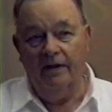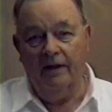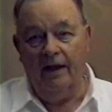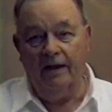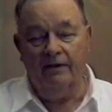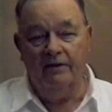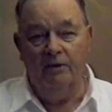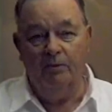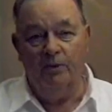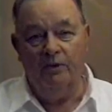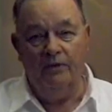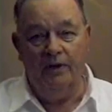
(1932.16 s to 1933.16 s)
X
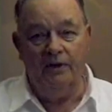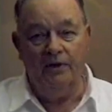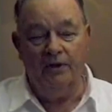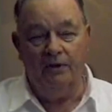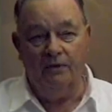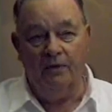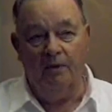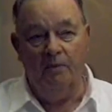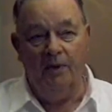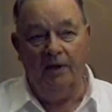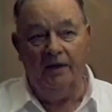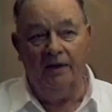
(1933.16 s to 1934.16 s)
number of inches
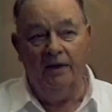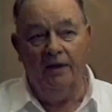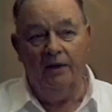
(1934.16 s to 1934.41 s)
from the